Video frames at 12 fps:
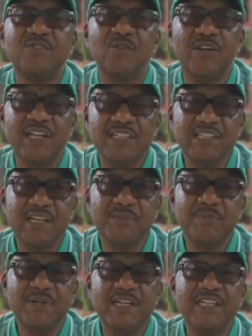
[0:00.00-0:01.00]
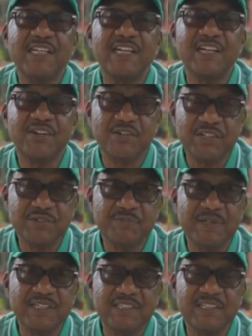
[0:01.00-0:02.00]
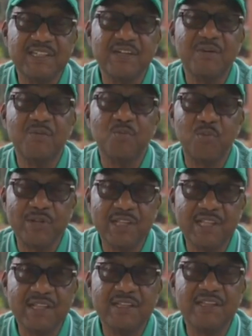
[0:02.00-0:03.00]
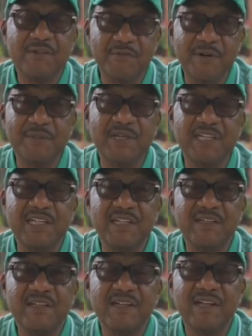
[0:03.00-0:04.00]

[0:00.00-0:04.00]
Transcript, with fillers: So let's celebrate Christmas with the family.